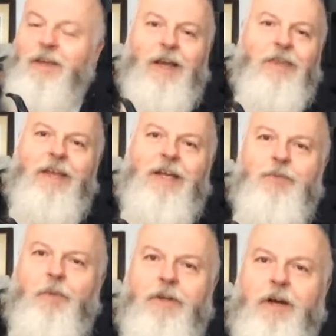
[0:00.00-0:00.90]
And
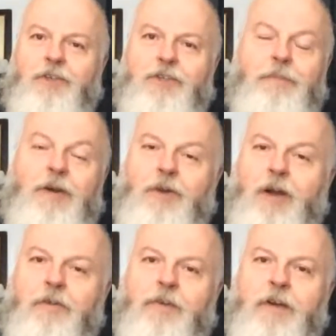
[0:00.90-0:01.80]
that's what I smoke
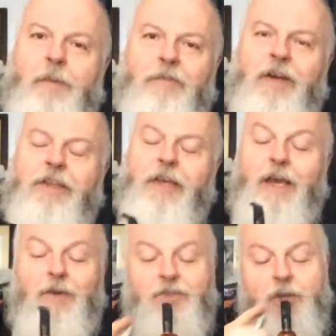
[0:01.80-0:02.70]
over and above
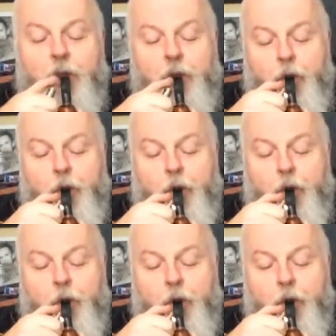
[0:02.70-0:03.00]
anything else.